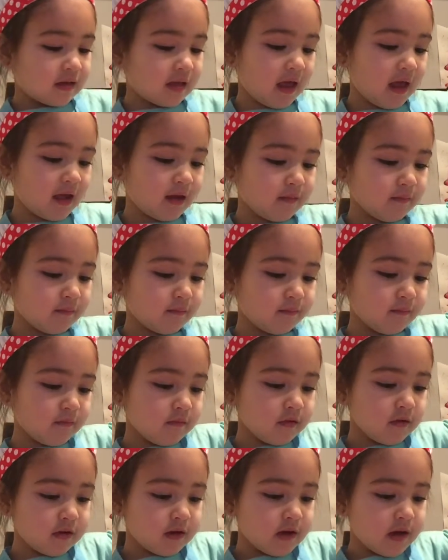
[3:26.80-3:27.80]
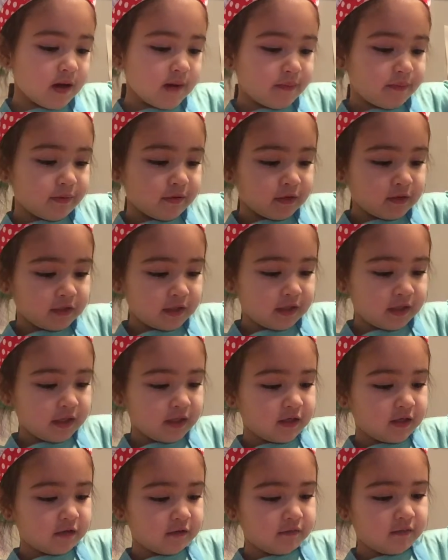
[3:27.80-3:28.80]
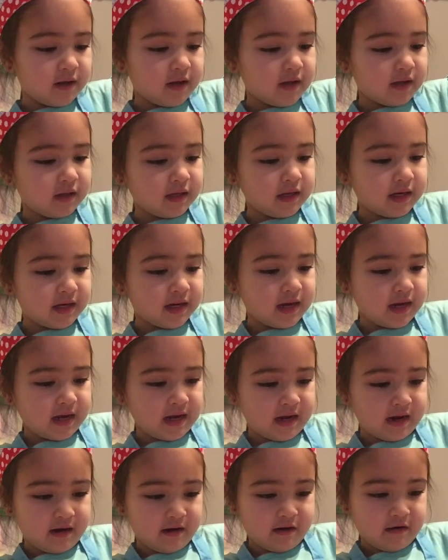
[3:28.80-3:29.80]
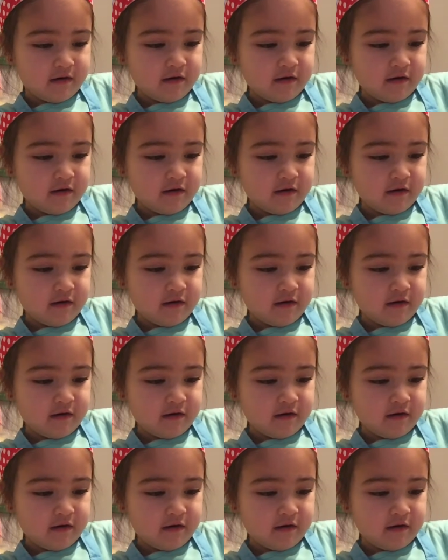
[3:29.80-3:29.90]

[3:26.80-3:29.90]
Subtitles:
I'm gonna put ginger ale in here.